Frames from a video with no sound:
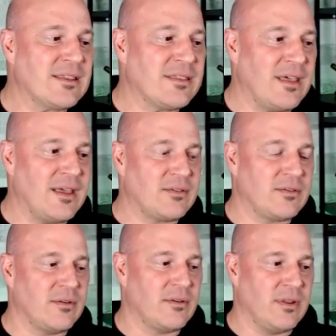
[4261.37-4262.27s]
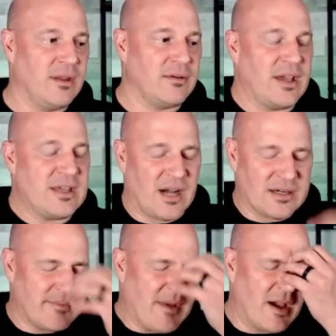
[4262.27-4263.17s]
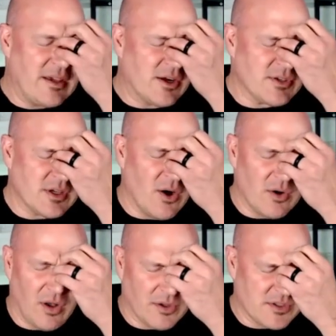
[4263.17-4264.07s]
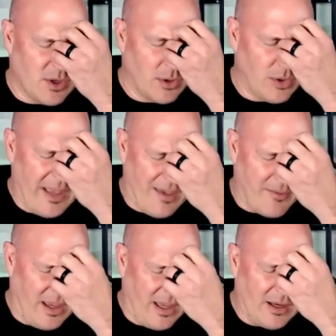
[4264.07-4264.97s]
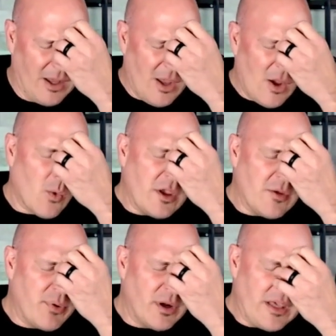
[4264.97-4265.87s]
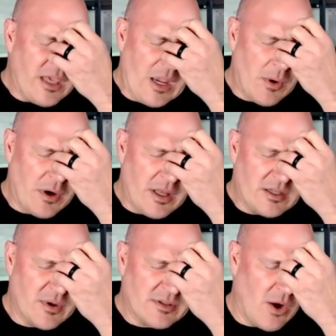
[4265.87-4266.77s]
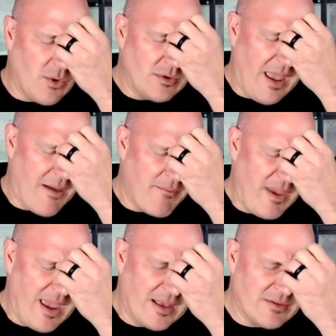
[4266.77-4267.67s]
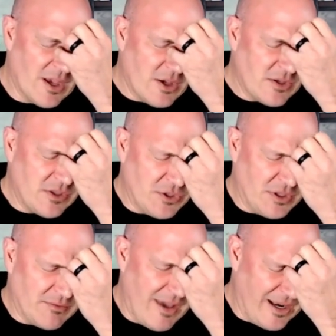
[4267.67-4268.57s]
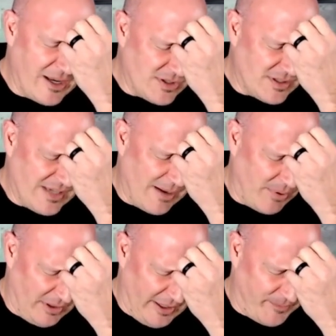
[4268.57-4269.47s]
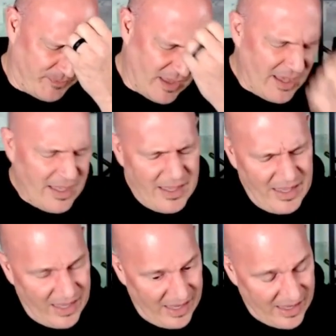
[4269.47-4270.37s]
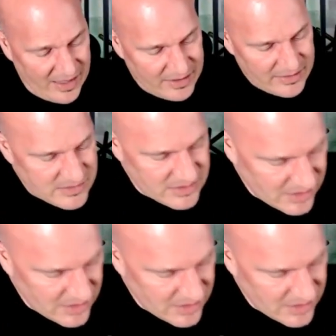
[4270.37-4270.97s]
that I talked about years ago called a solo campaign, where you put a keyword into its own campaign so that you can manage it separately. And